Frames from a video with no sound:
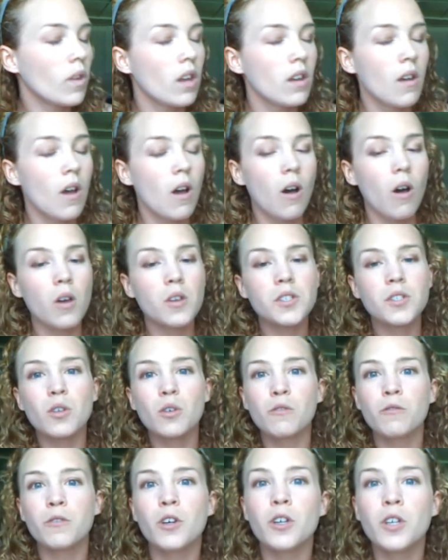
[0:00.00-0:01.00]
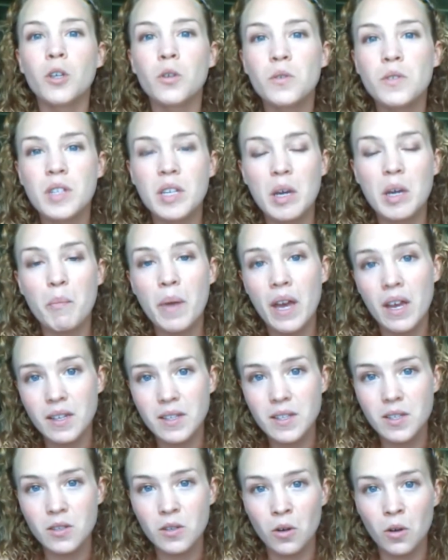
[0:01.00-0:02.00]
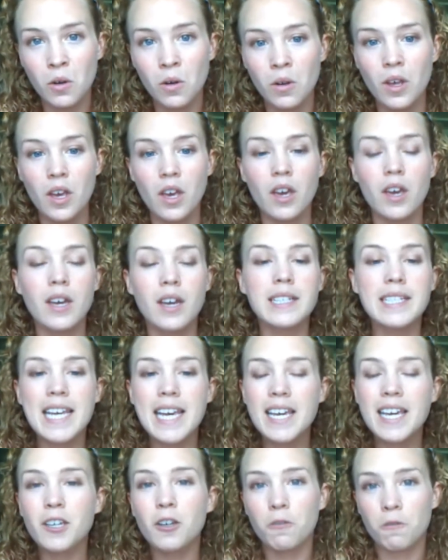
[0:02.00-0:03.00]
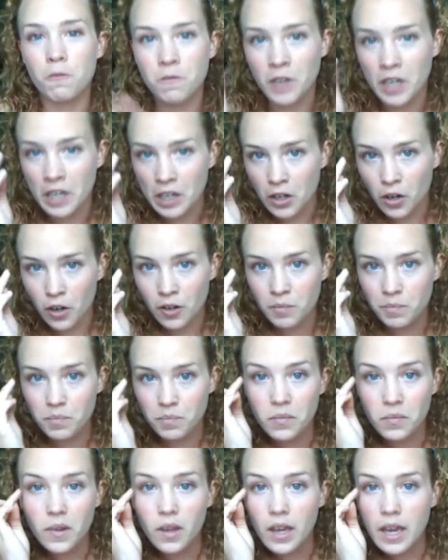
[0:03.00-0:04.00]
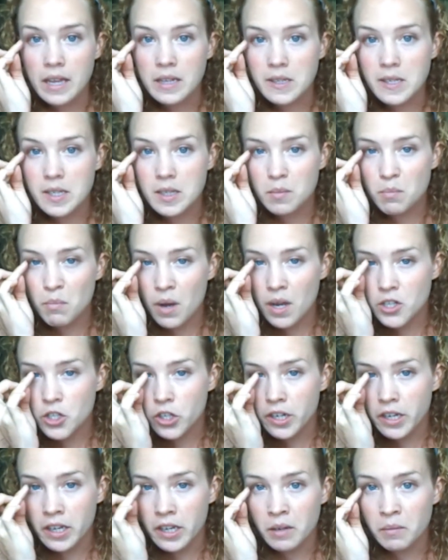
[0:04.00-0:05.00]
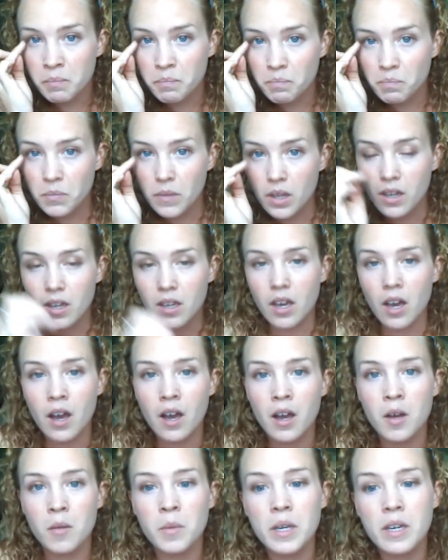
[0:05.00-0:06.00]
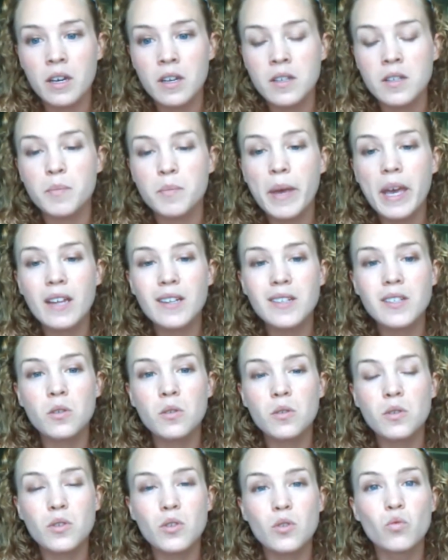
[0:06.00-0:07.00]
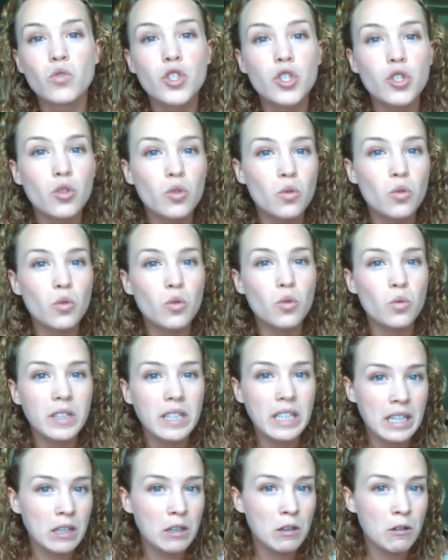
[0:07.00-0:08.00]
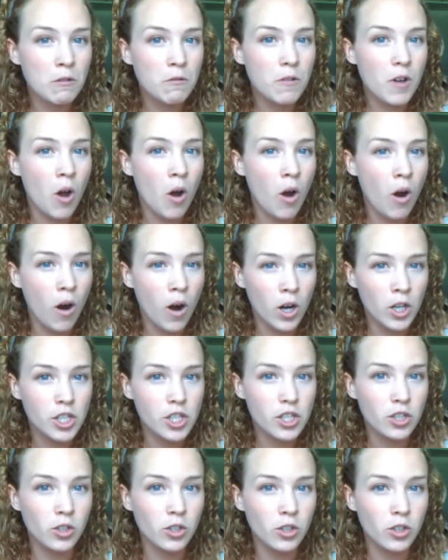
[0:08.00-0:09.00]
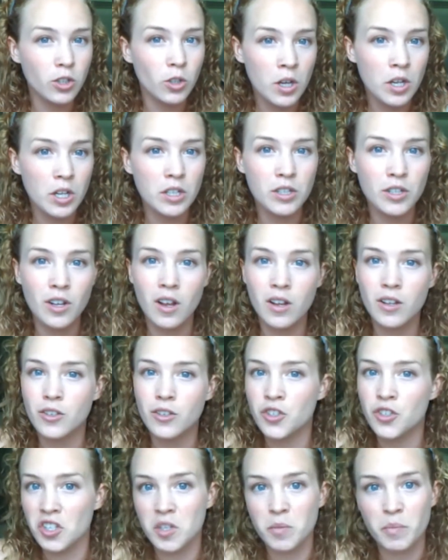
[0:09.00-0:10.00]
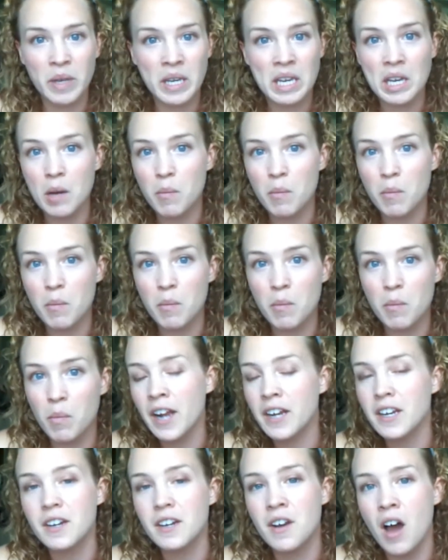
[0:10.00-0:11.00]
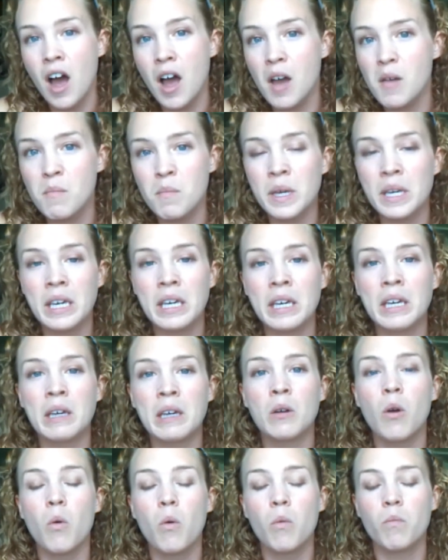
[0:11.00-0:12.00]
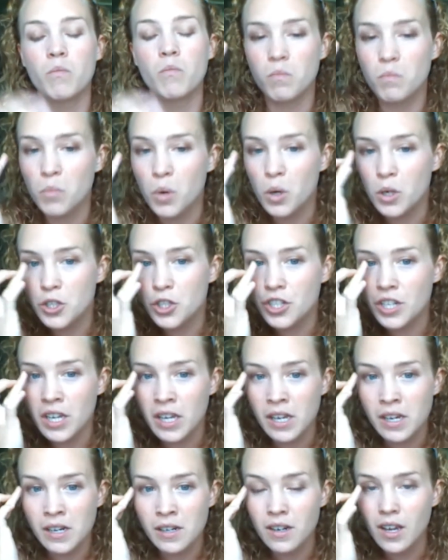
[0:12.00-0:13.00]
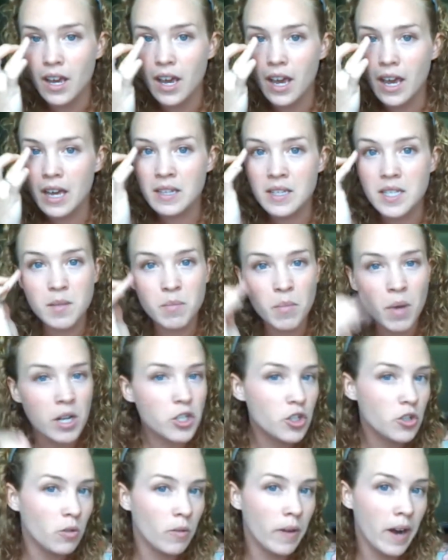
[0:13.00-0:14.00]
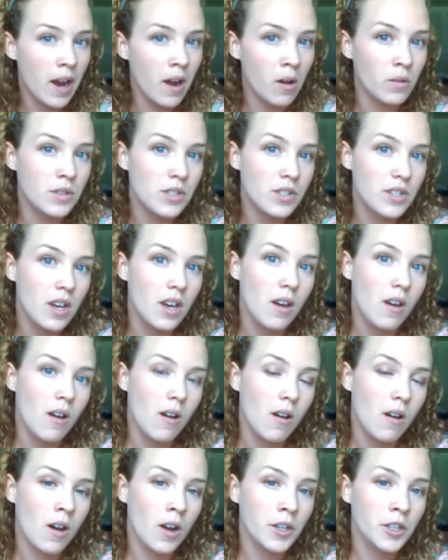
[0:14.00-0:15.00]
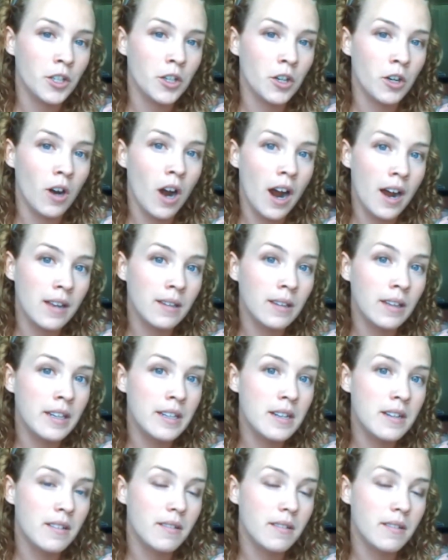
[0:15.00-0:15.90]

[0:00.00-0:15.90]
Also, if you're using a pencil, take your finger and smudge it in, because pencils do really give a harsh look just being applied and not being pushed in and smudged around on your eyelid.